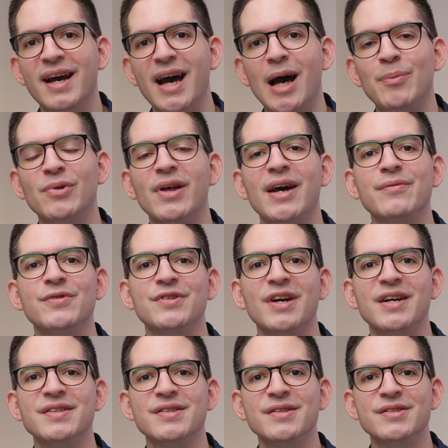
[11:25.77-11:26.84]
Apple
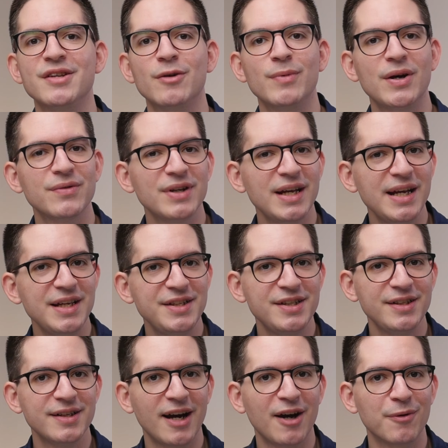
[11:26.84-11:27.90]
advertises around
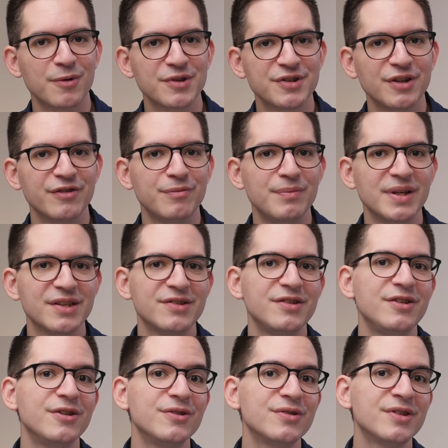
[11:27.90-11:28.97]
18 hours of
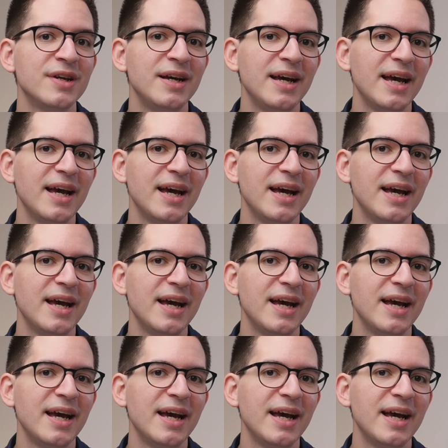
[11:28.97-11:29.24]
mixed use,